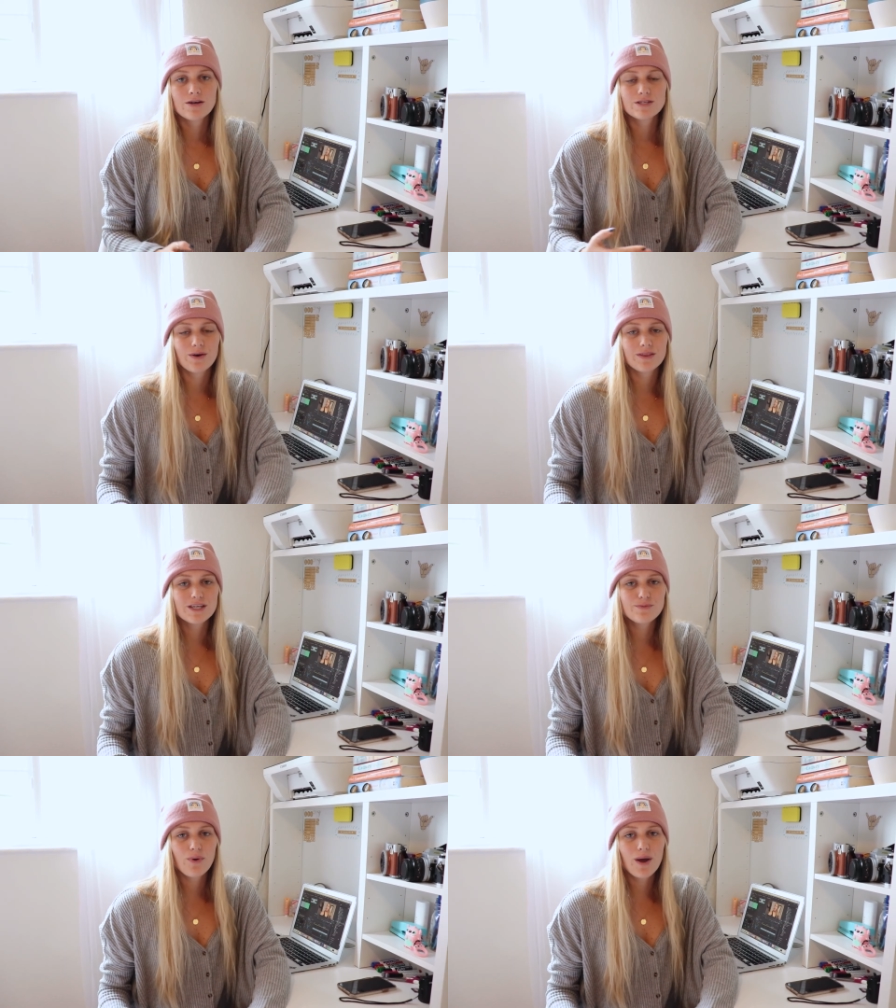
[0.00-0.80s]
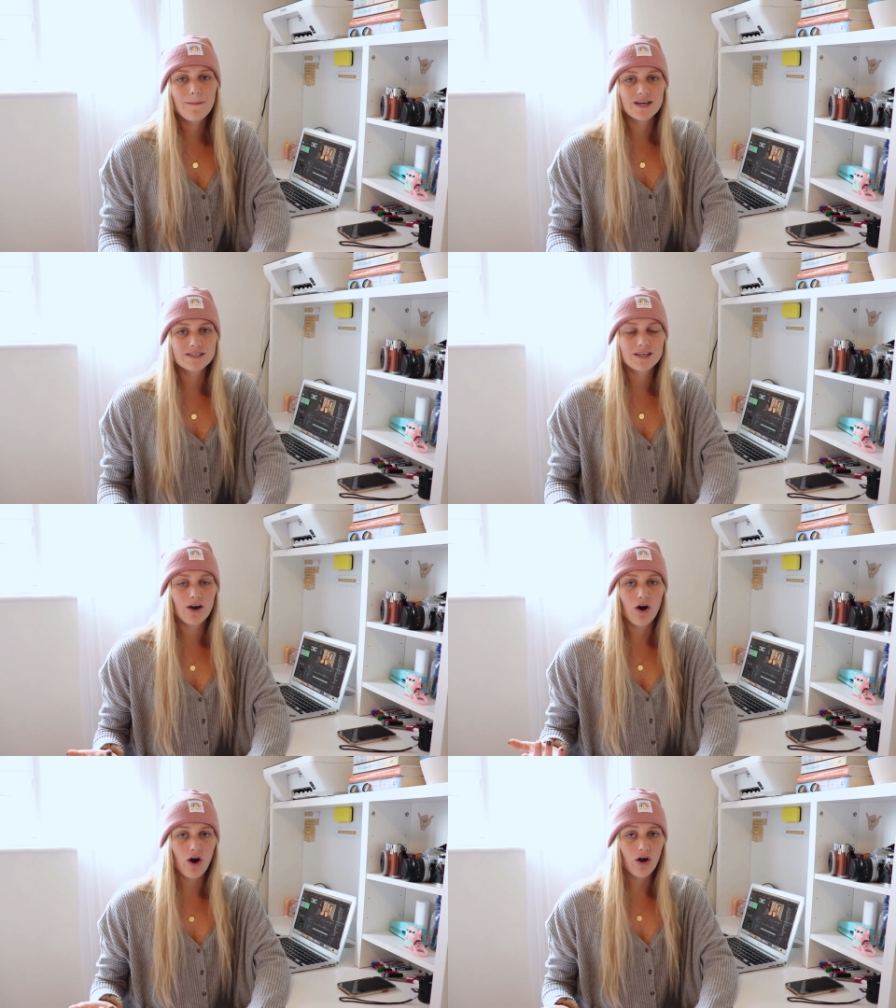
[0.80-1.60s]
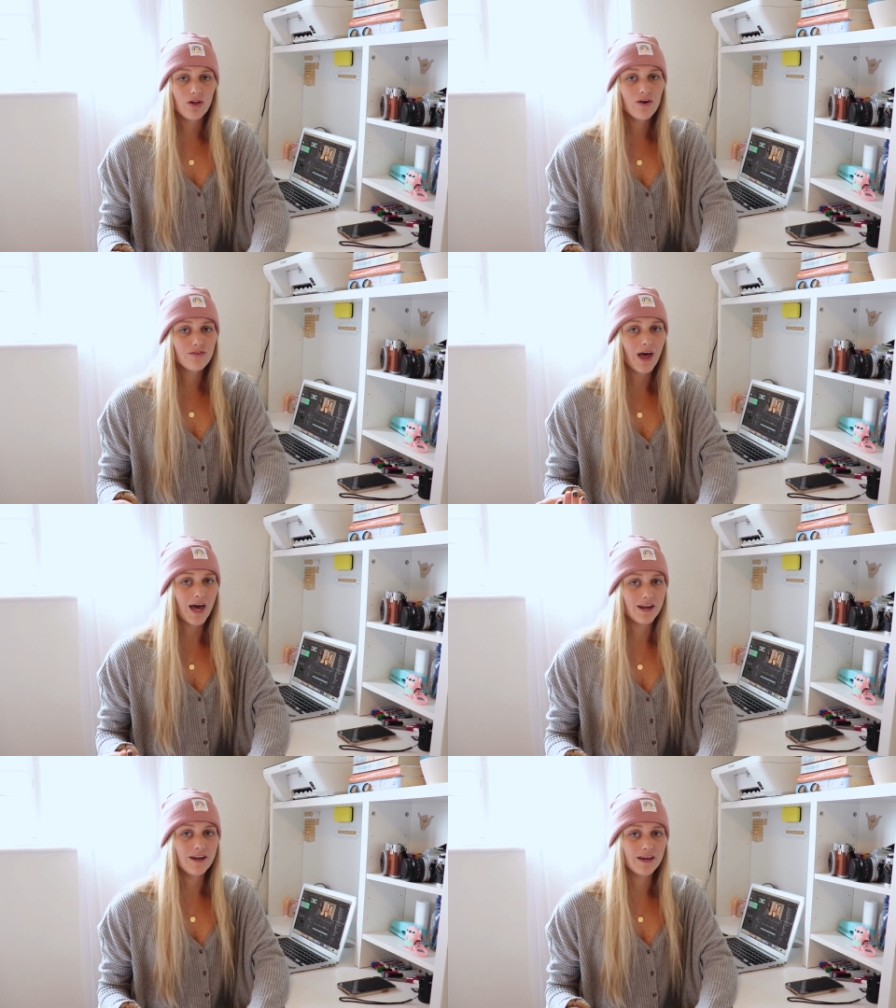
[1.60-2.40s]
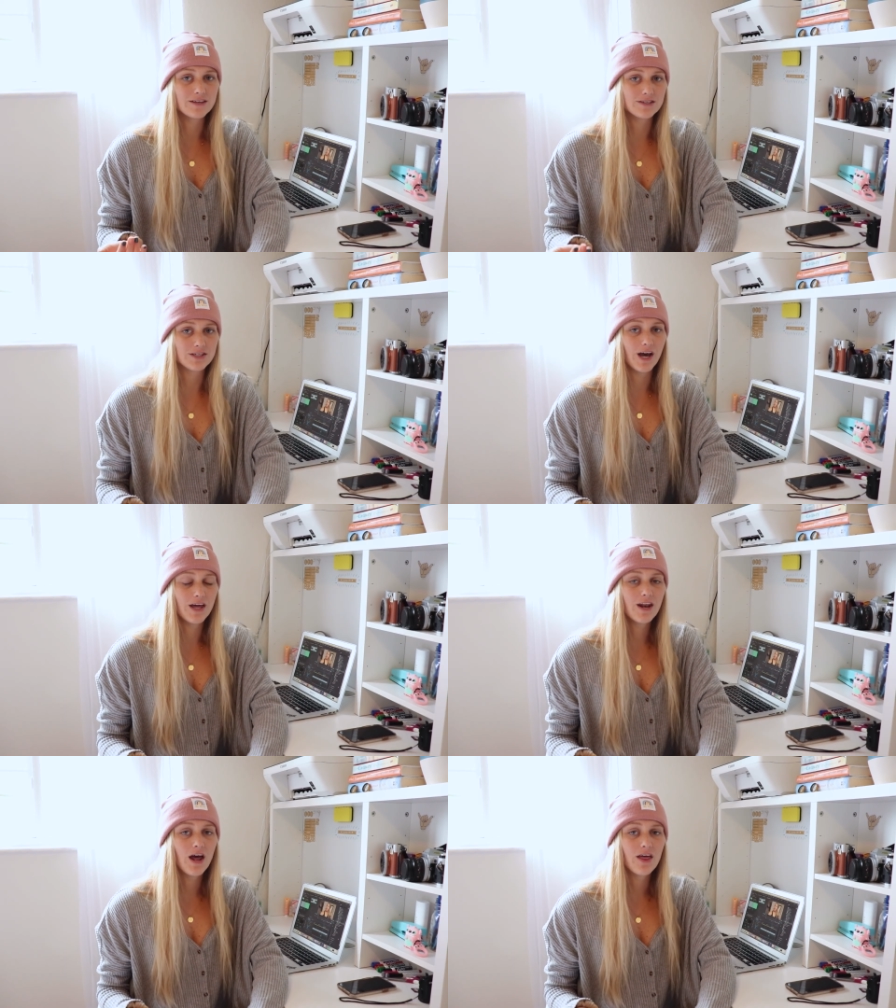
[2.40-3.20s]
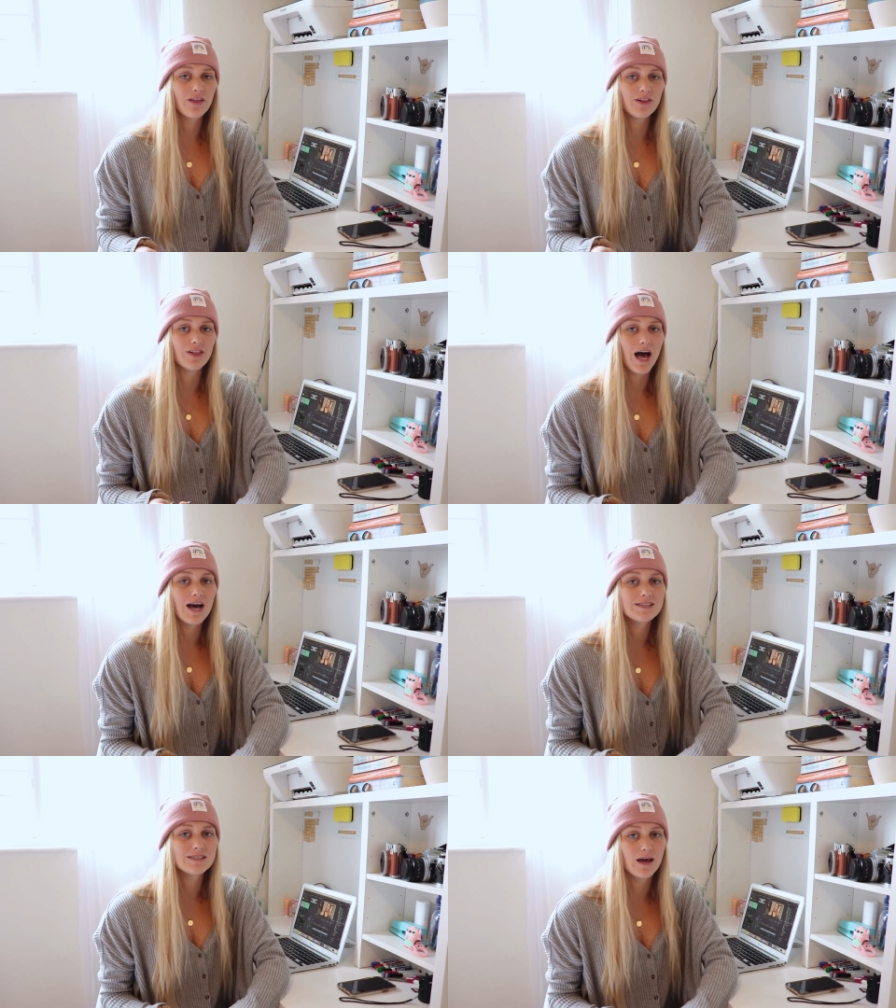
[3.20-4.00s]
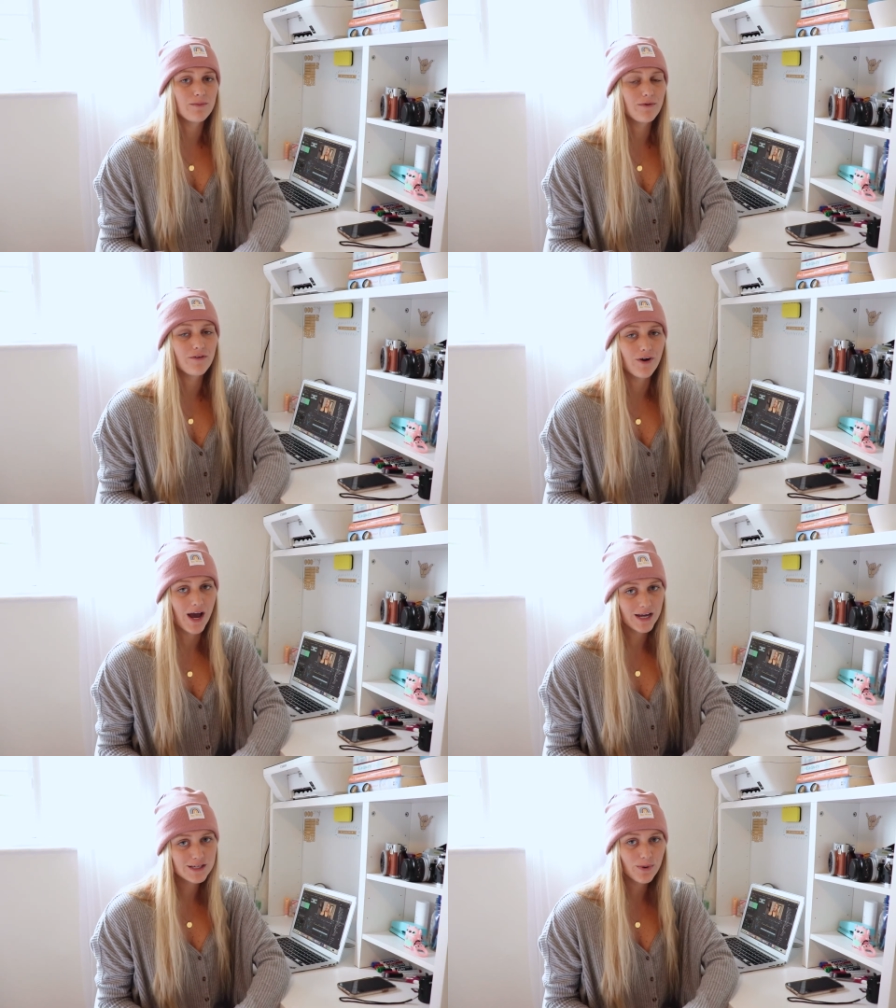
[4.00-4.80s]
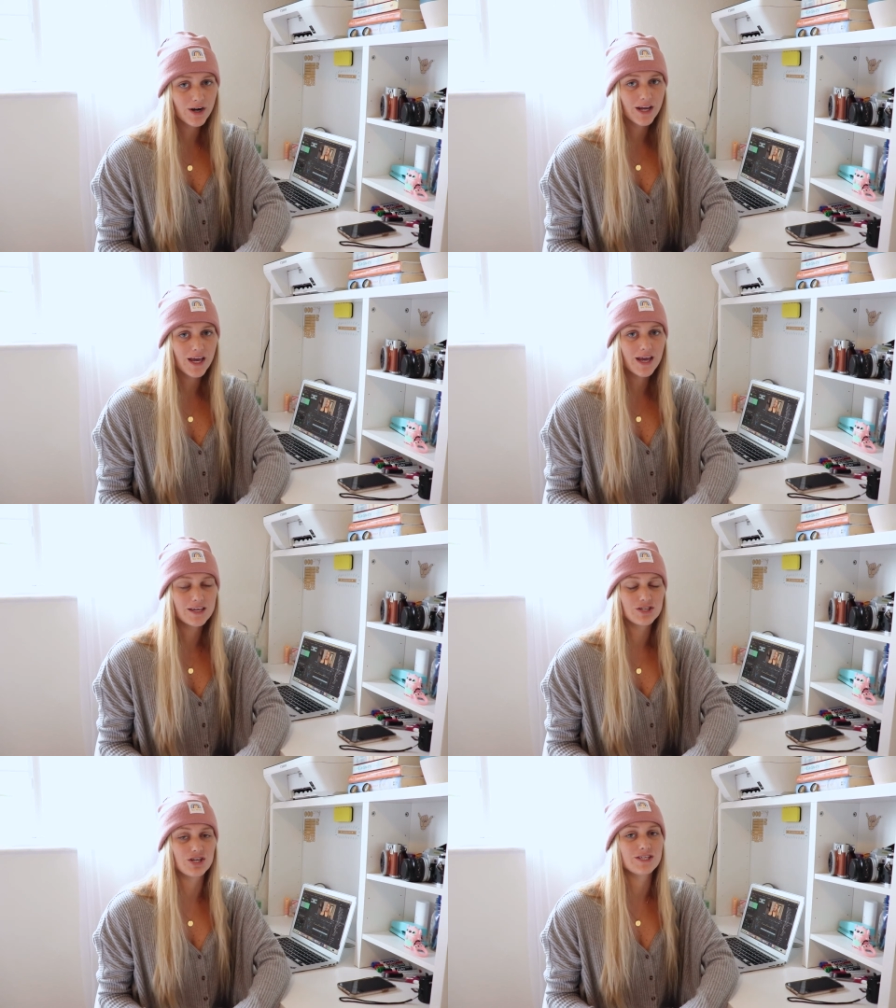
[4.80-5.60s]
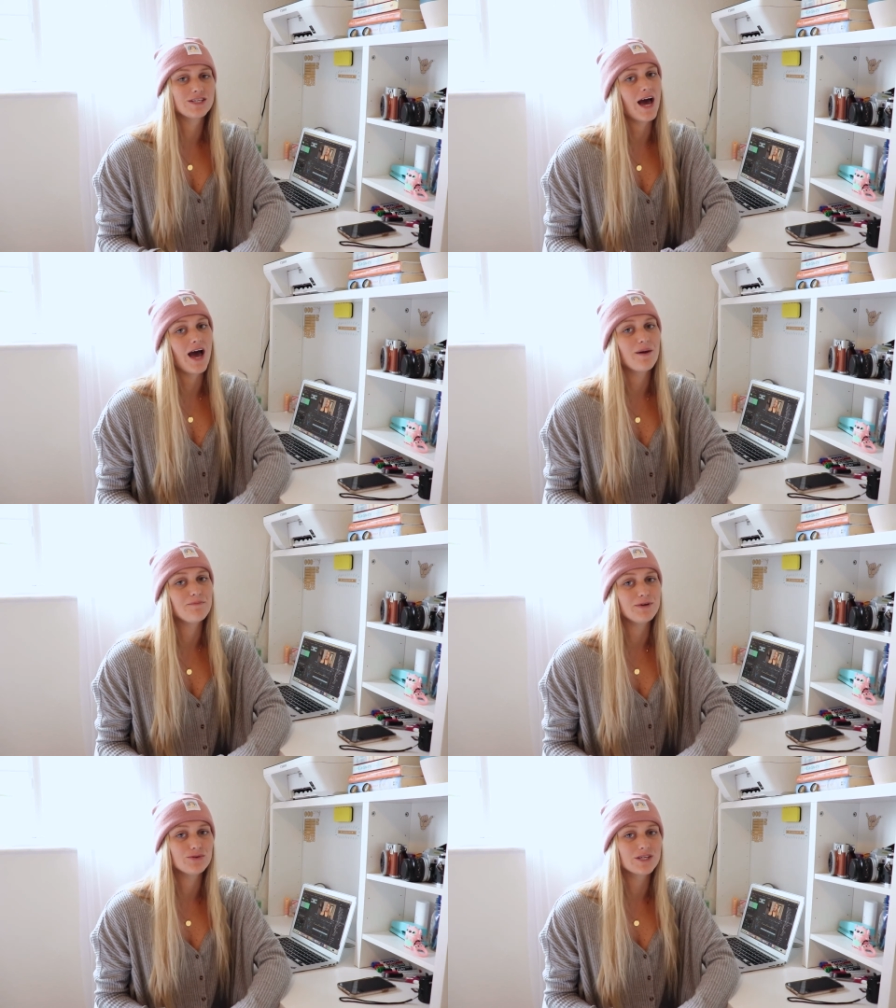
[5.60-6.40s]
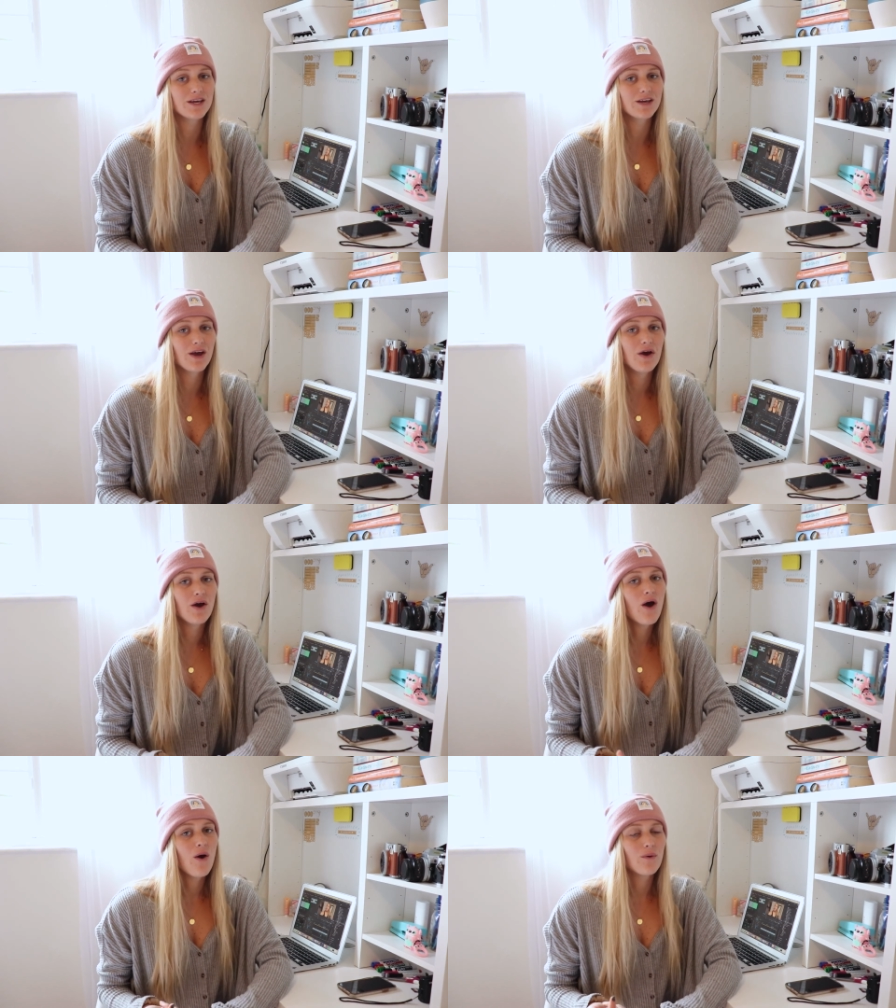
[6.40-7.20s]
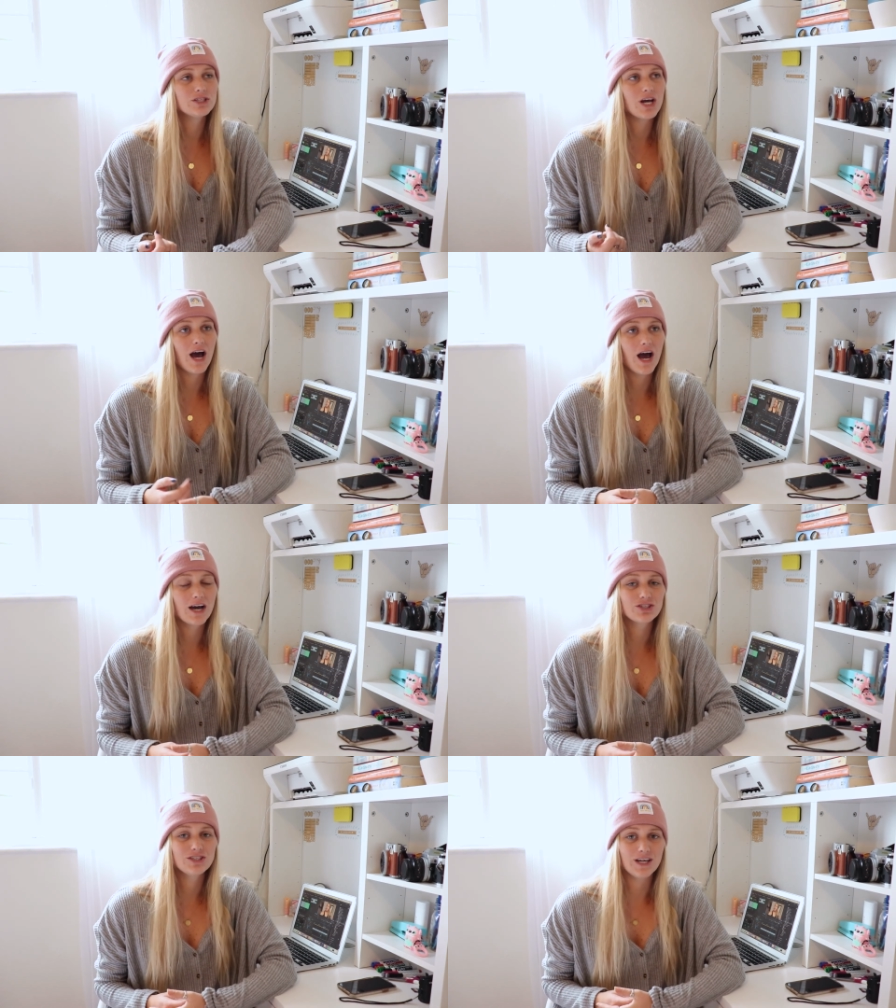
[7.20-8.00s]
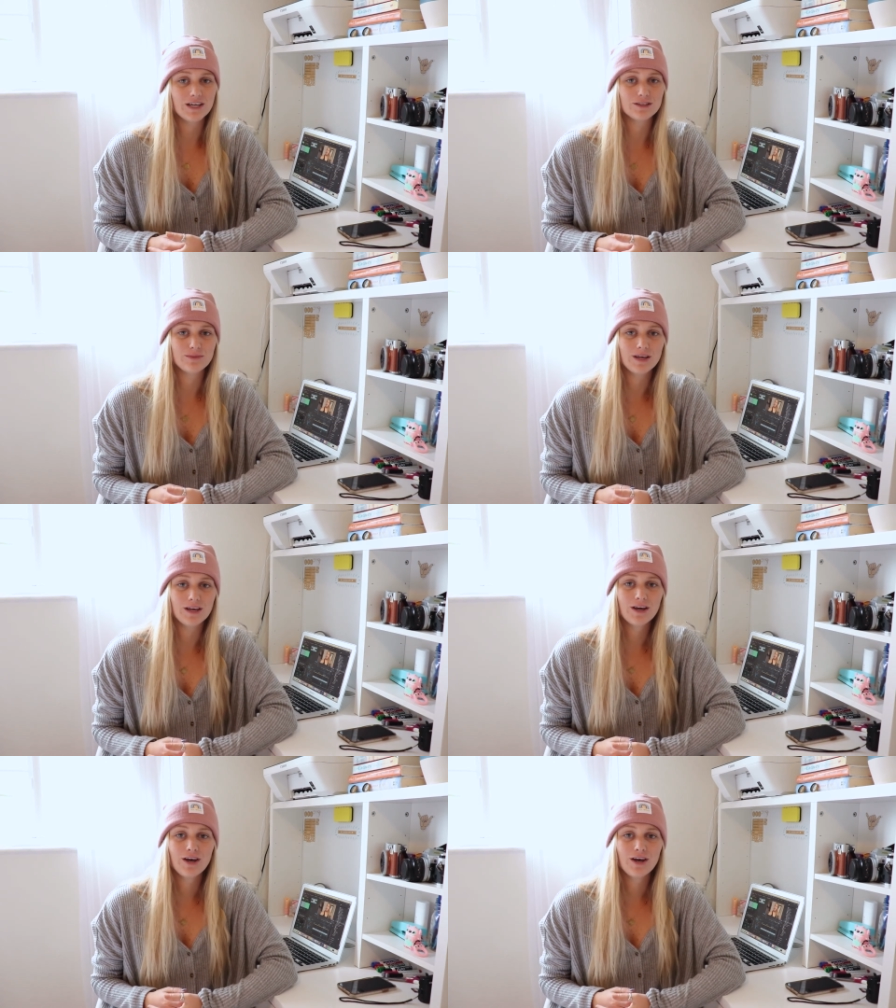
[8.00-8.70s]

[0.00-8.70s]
So at this point, basically all of the editing is done. The last step before exporting it is just to add music, which actually takes me